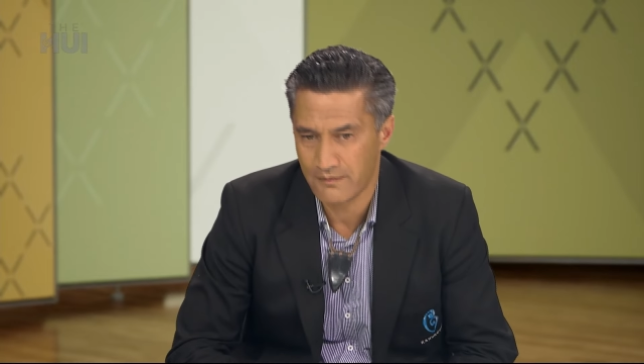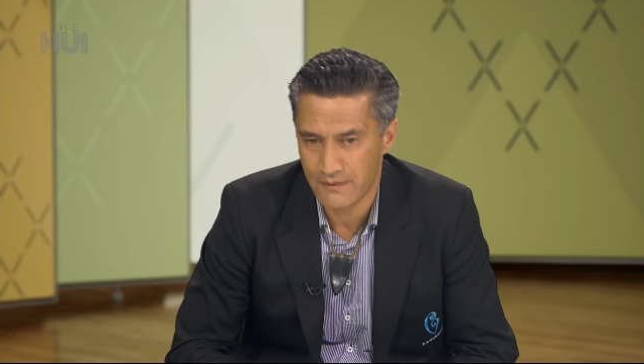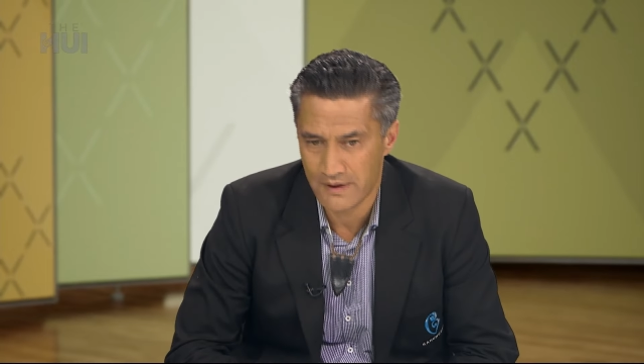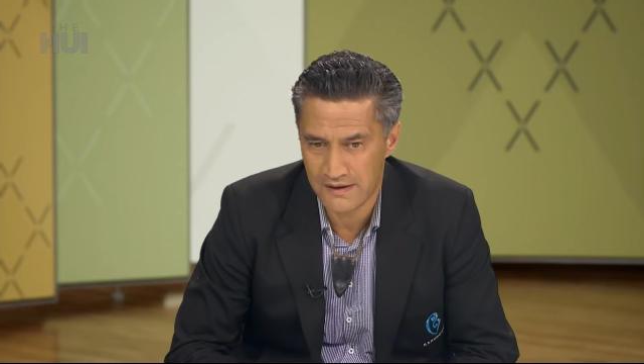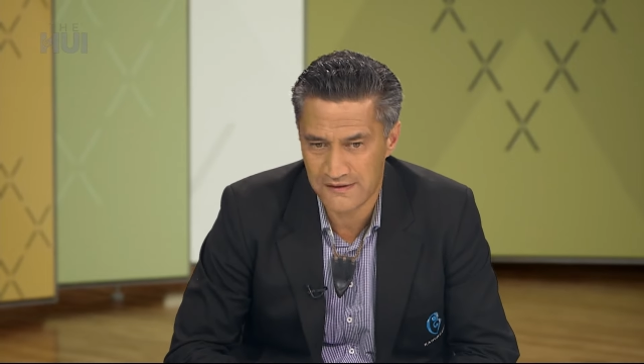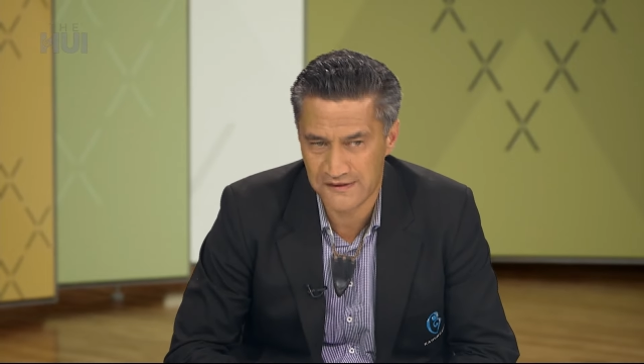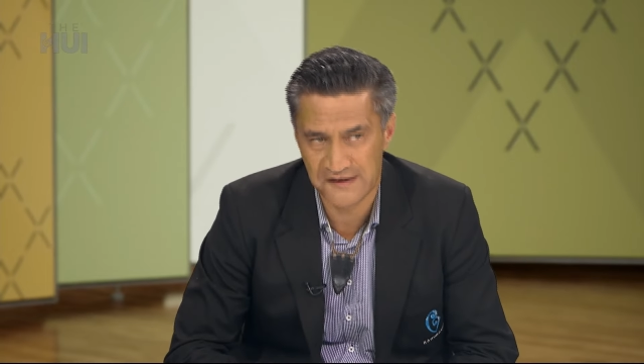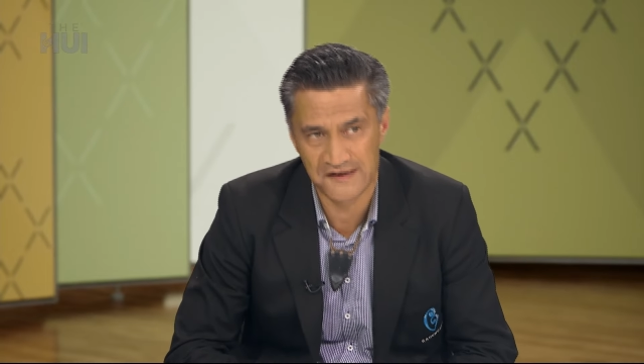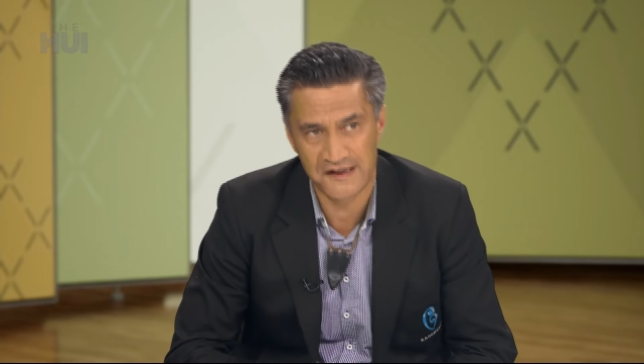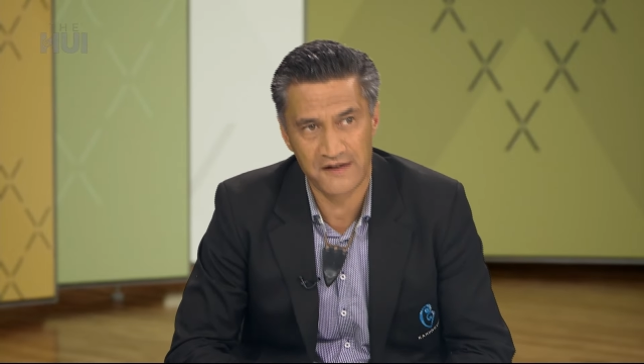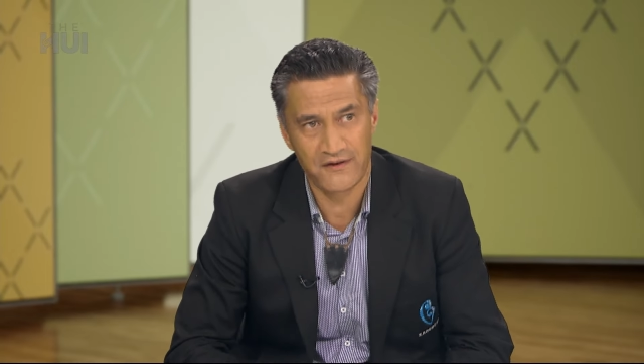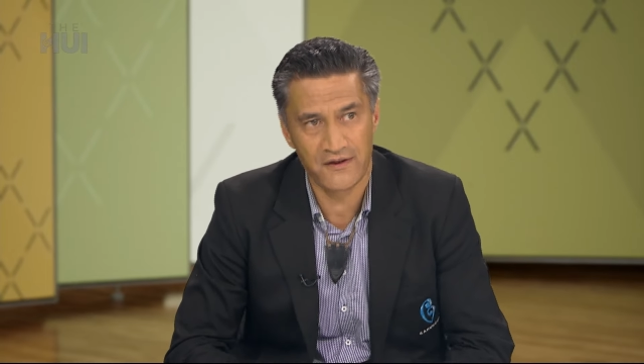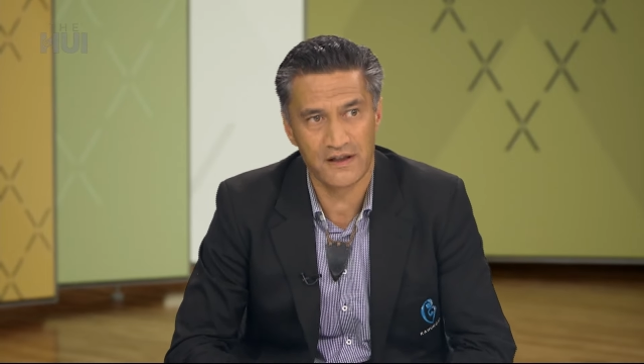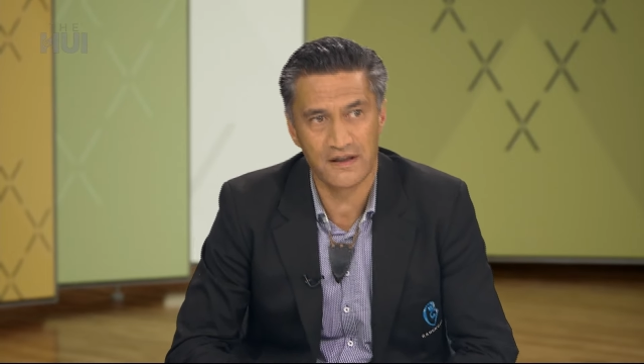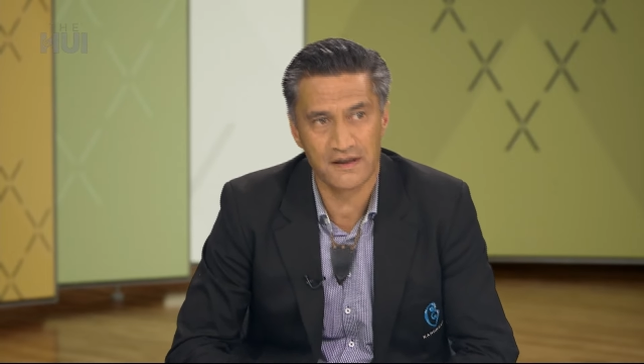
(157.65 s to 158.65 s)
They see
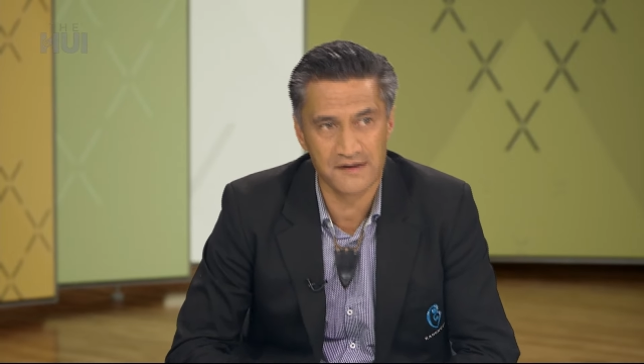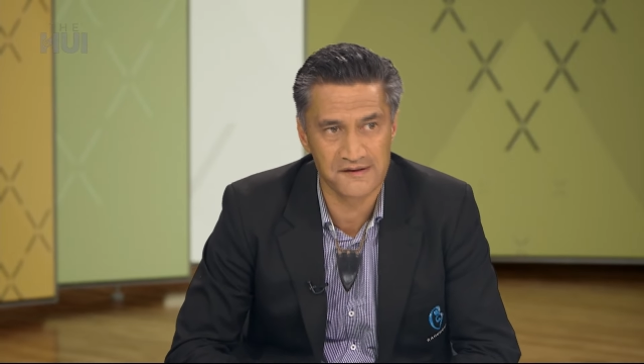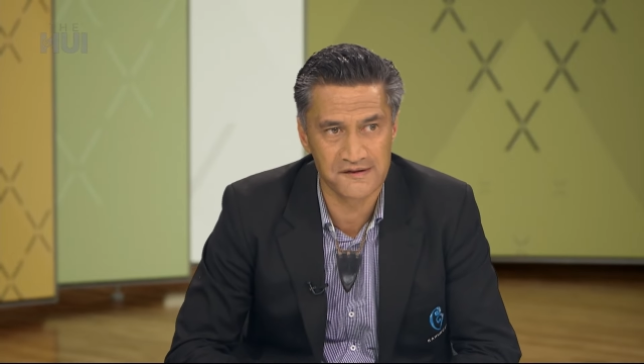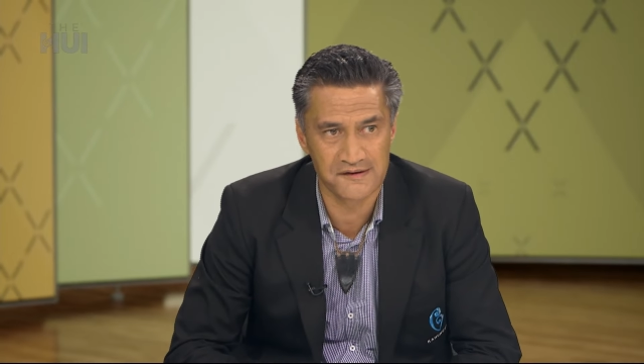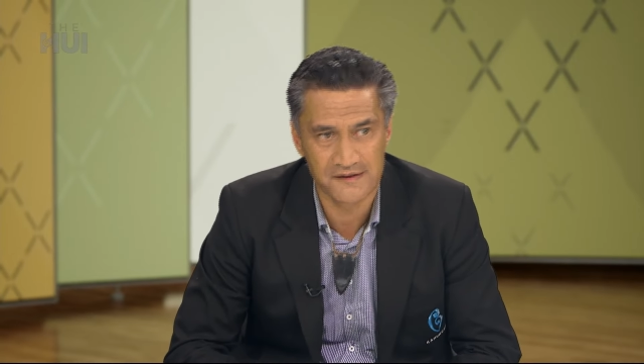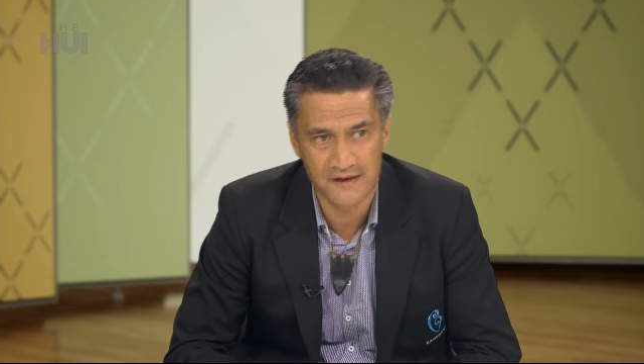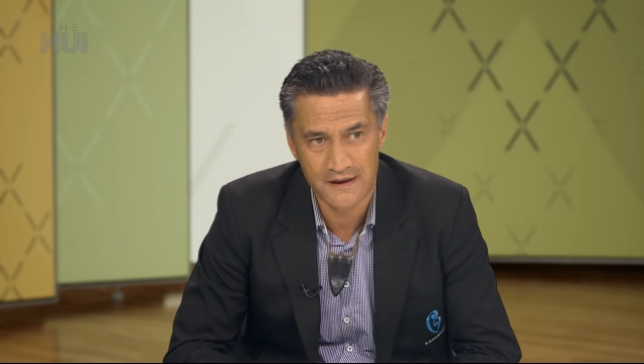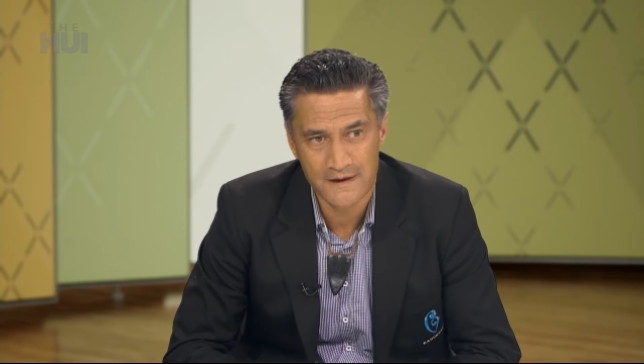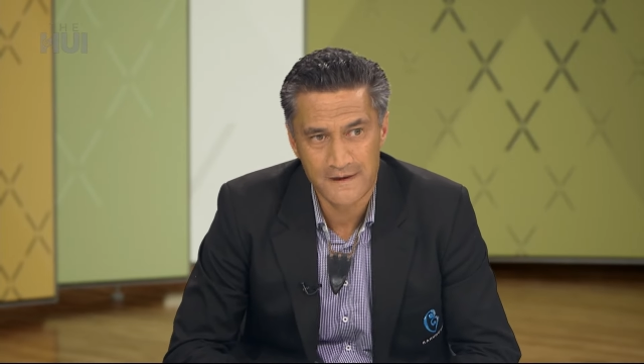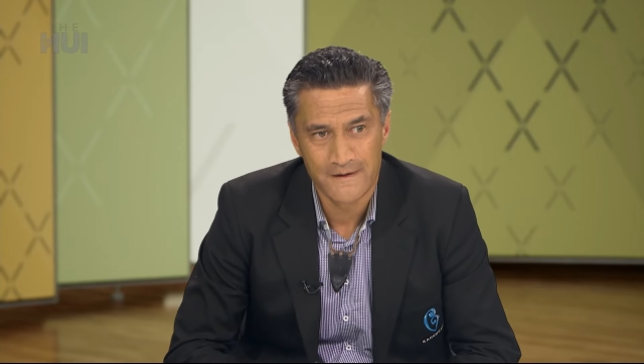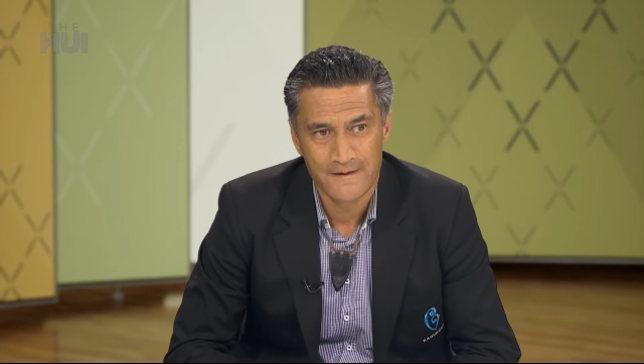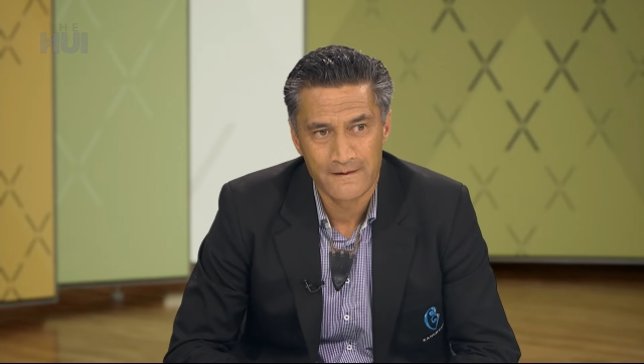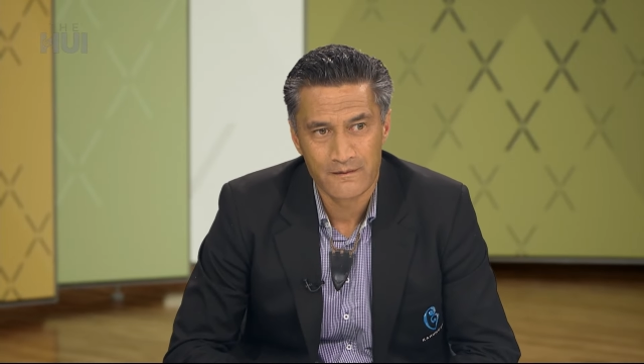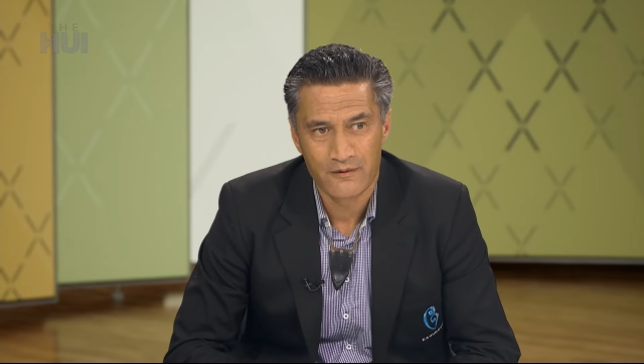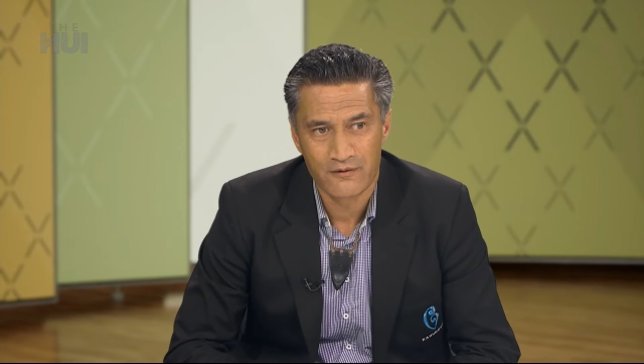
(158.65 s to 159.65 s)
things
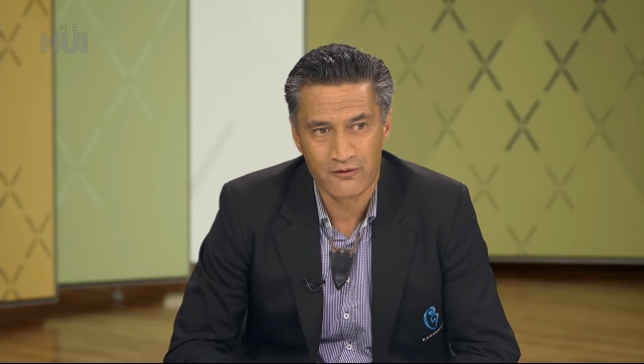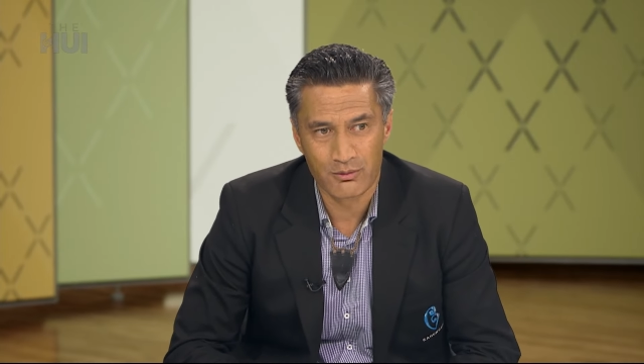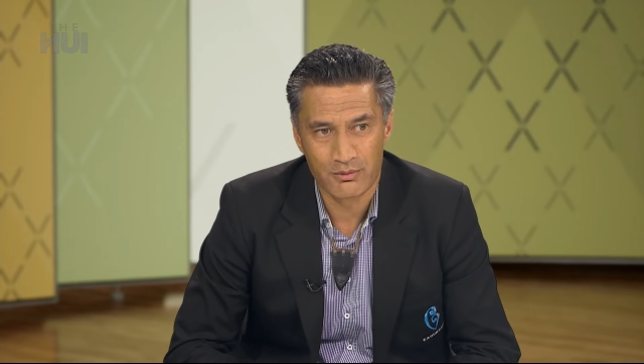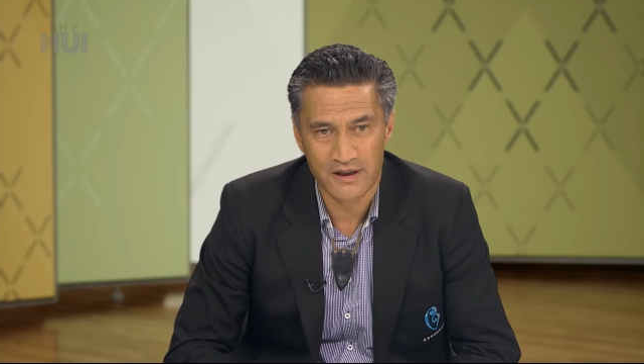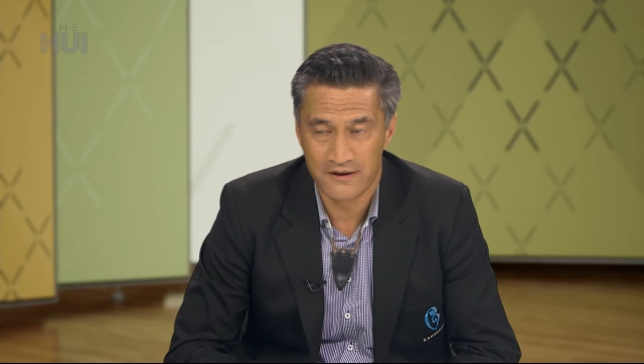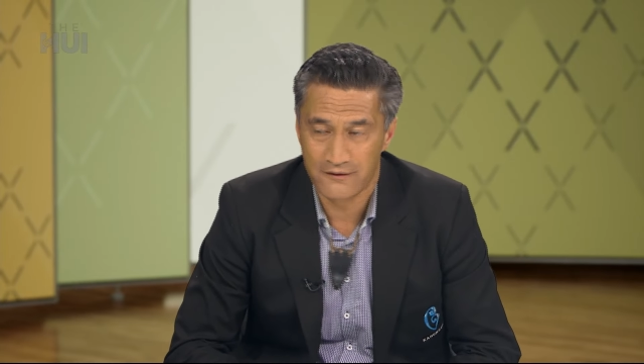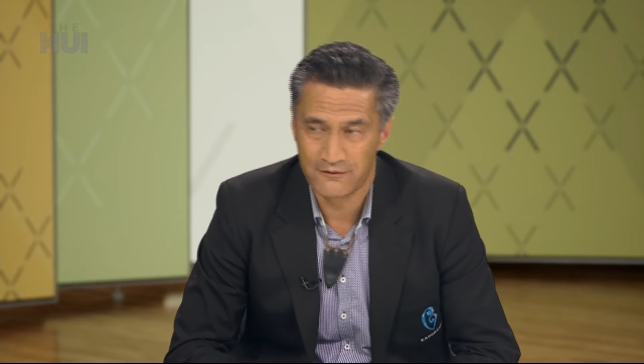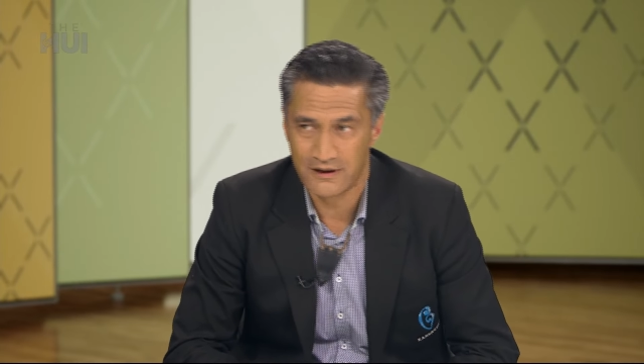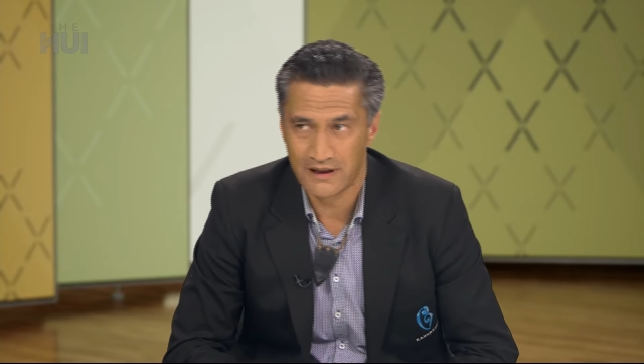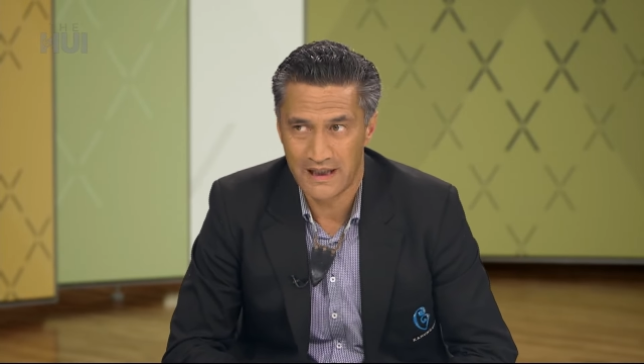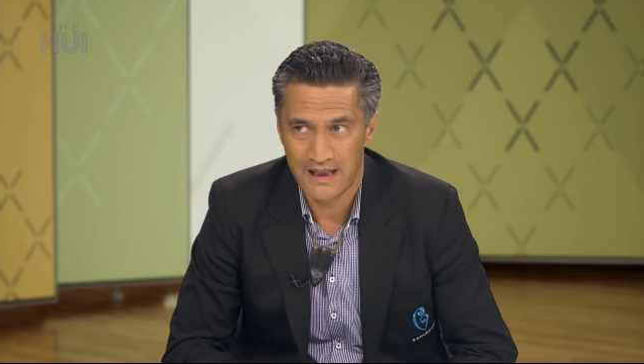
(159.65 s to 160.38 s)
from a different